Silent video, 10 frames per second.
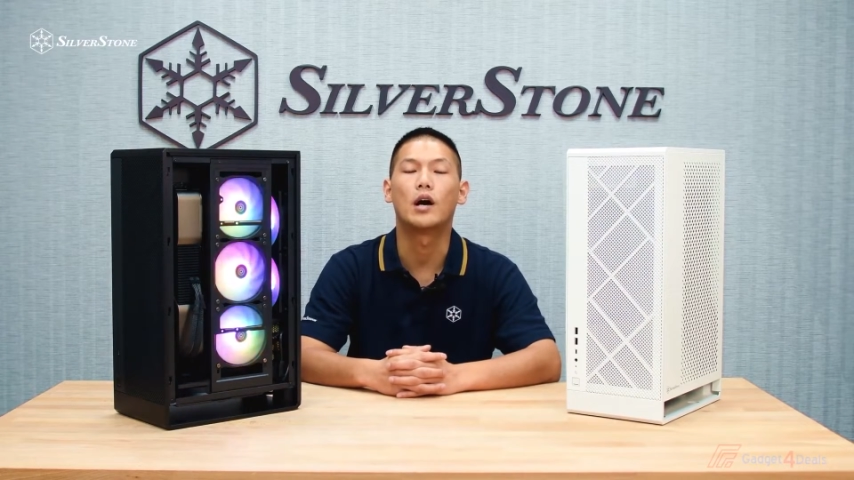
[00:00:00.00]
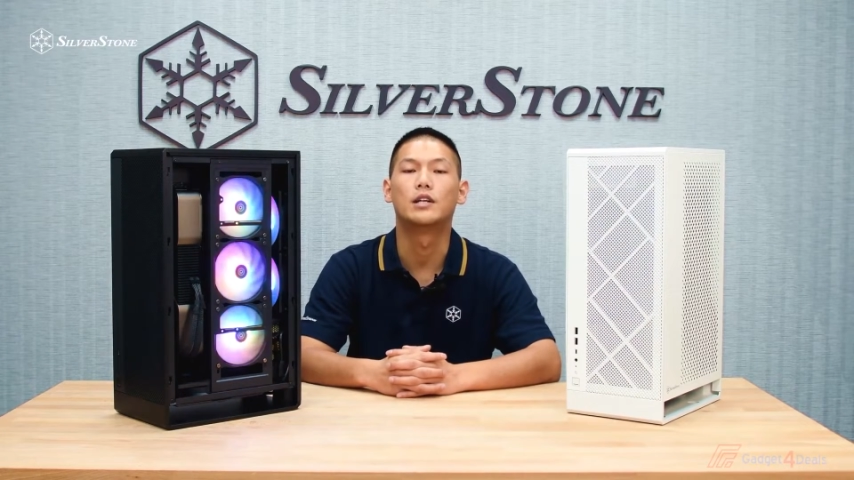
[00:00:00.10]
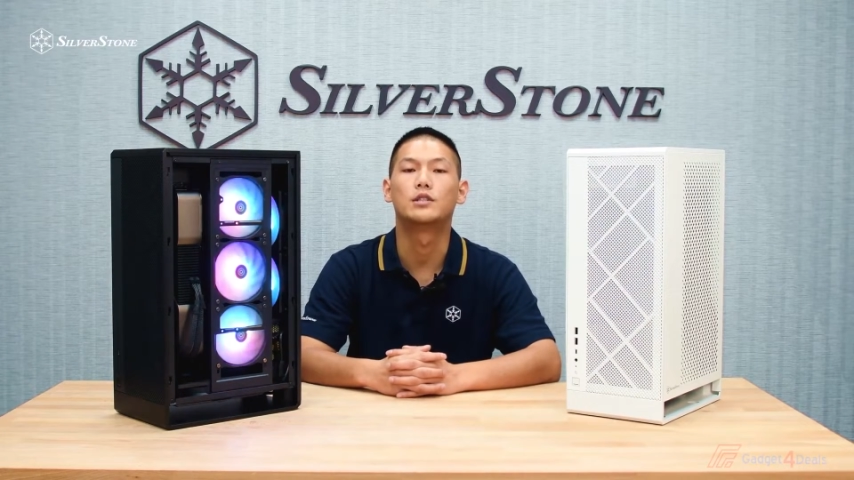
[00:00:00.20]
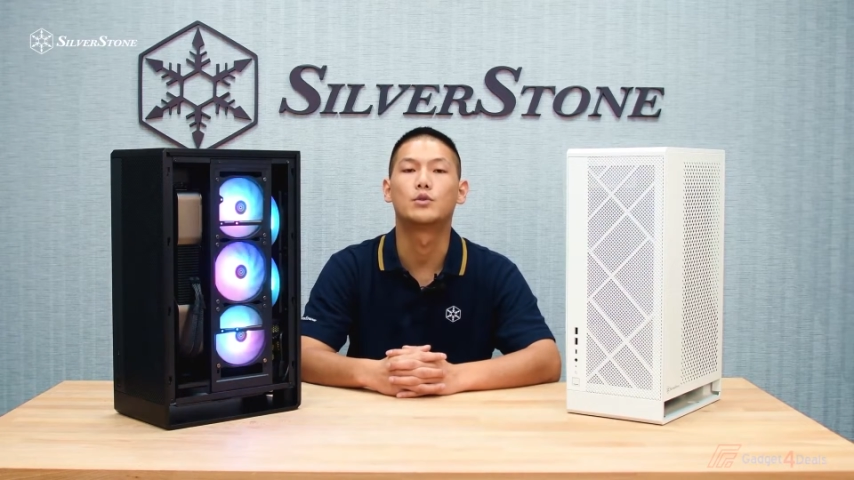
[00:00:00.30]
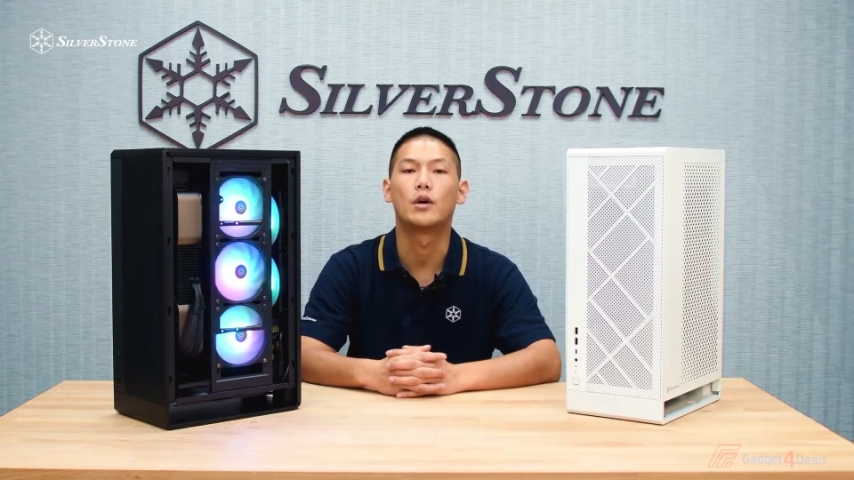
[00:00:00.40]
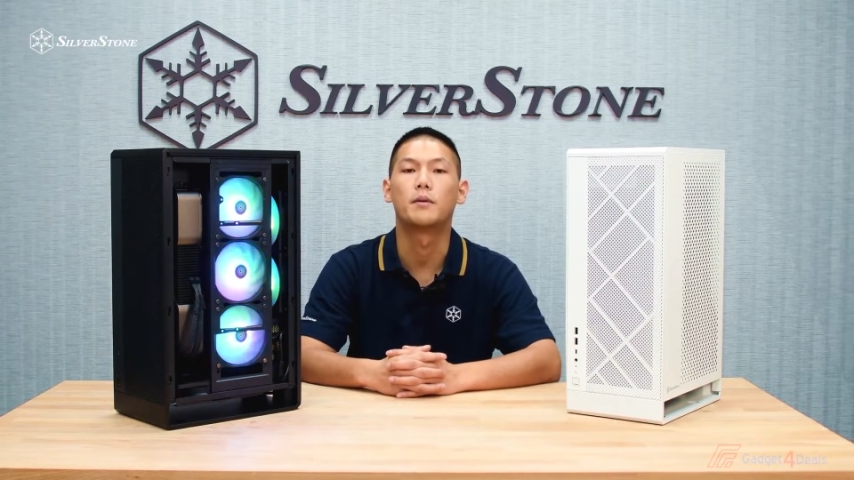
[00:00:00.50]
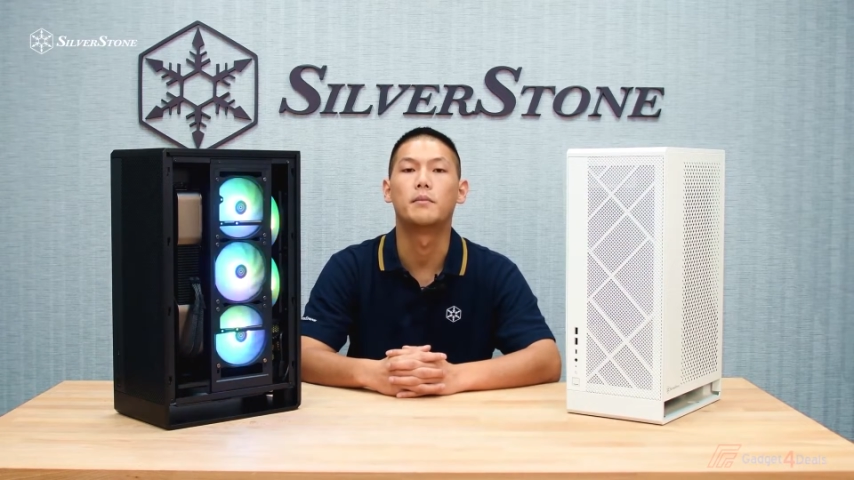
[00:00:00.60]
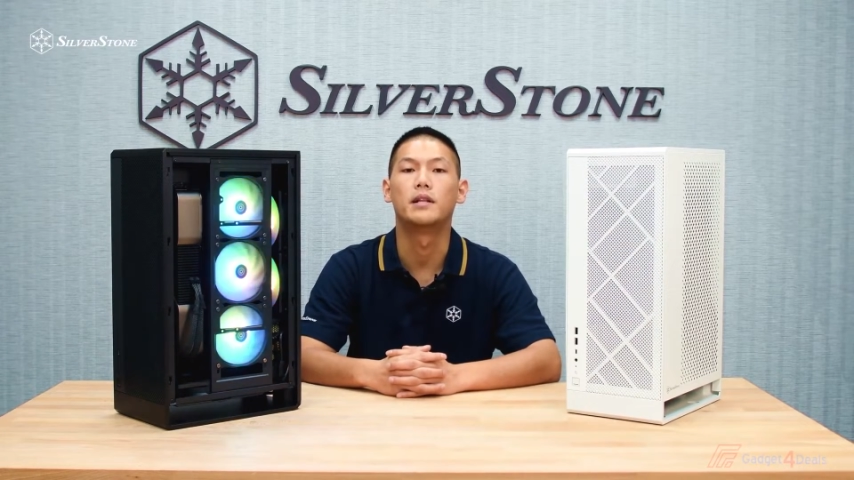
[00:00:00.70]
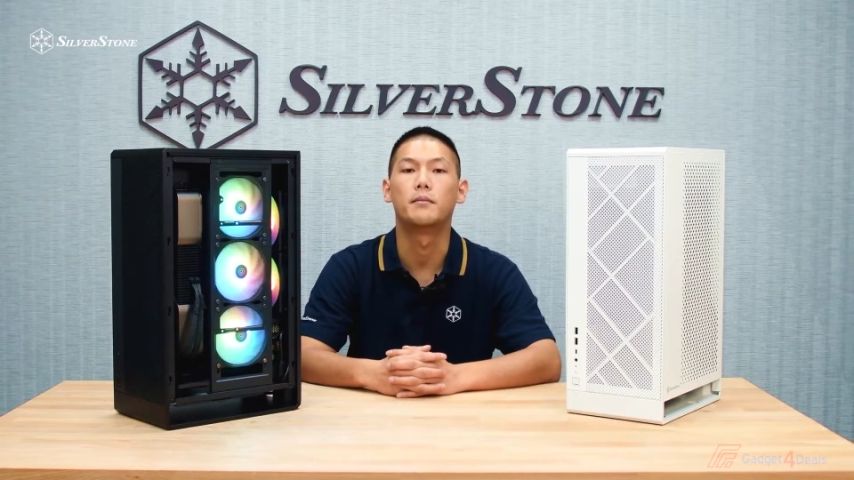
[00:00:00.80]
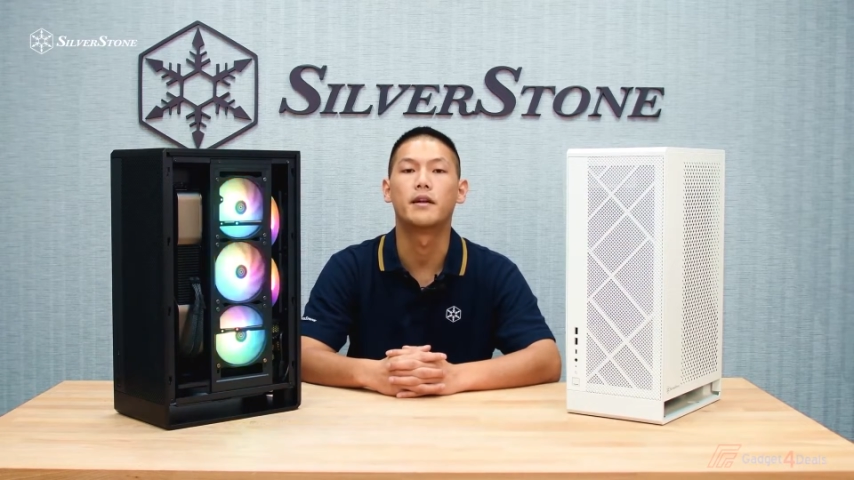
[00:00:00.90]

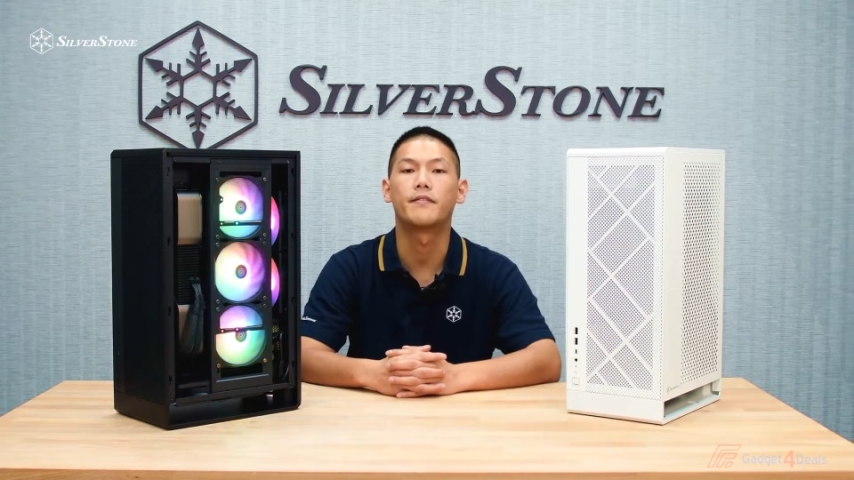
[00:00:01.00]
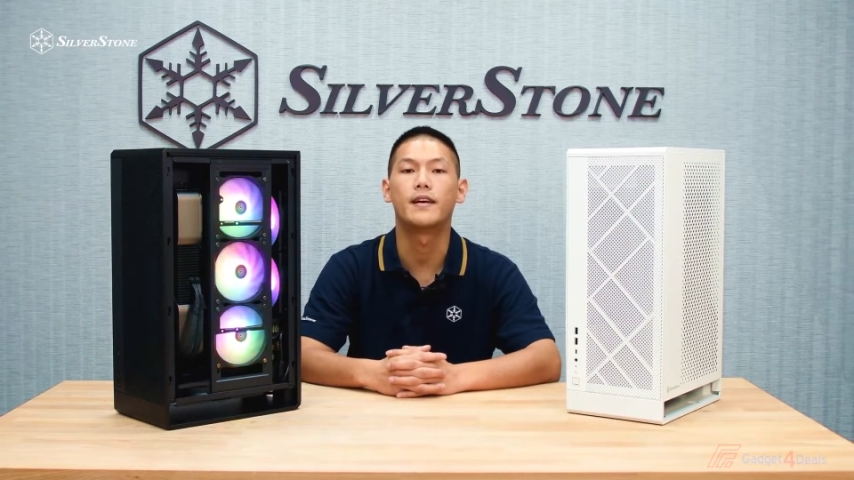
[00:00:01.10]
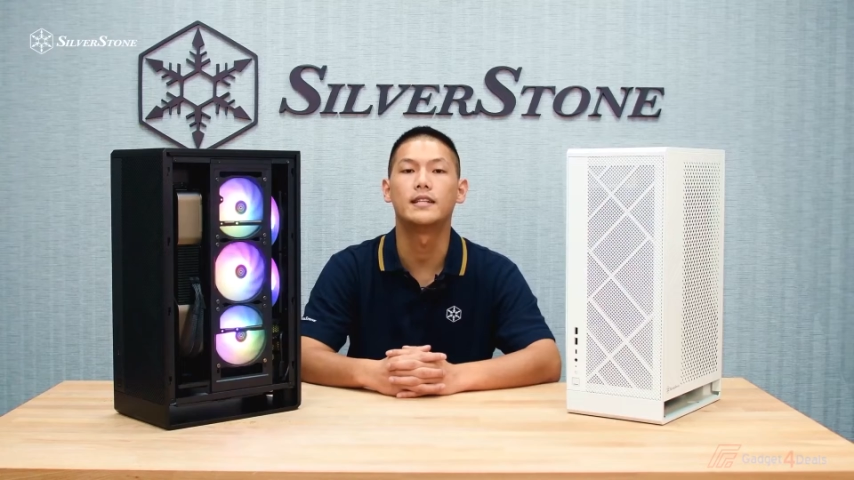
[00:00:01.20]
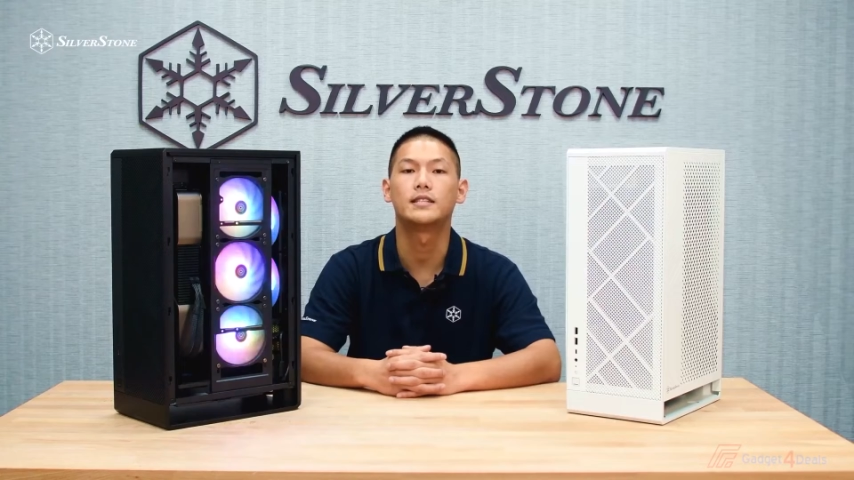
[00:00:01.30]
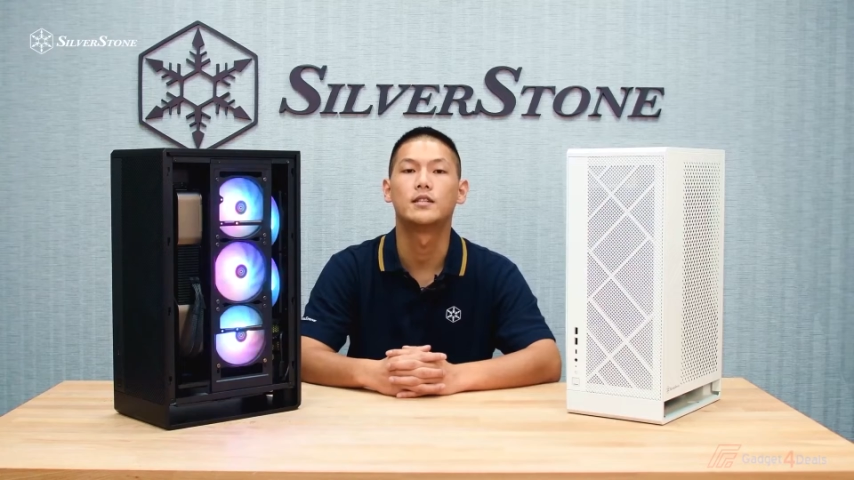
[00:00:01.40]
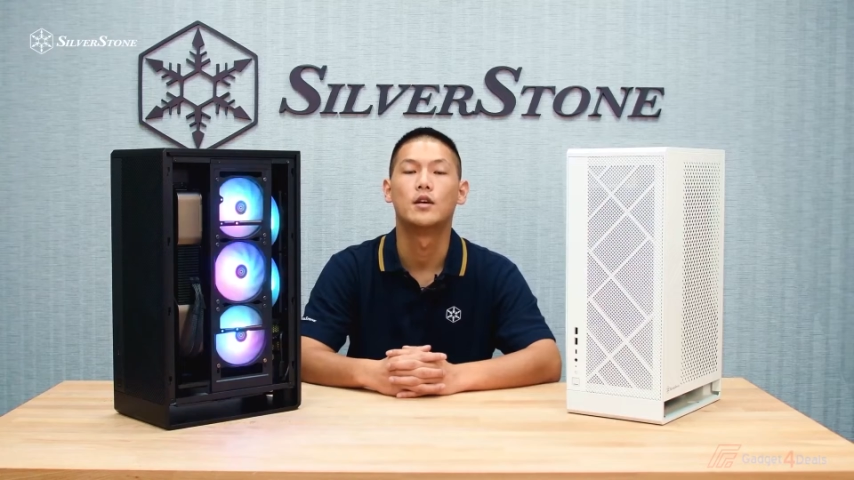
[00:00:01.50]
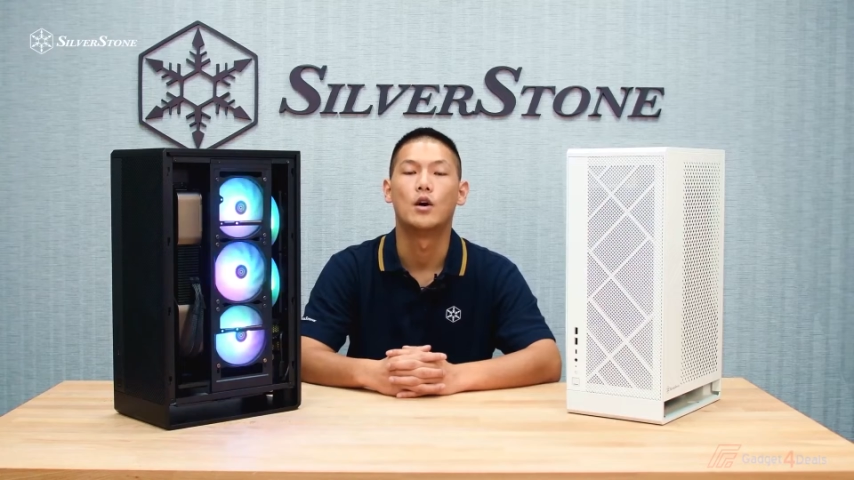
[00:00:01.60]
120mm fans,